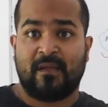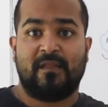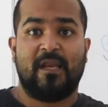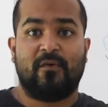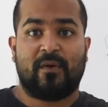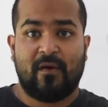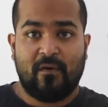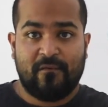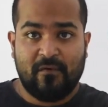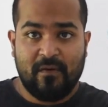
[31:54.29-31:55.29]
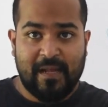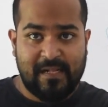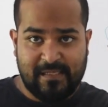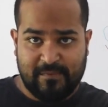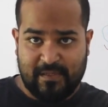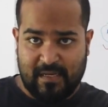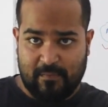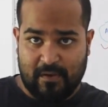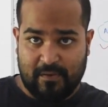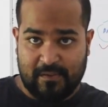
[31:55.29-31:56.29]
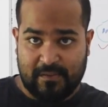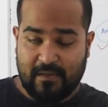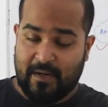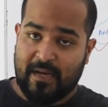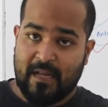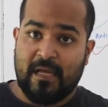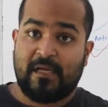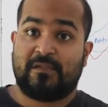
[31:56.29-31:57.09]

Then you can go for calcium channel blockers, right?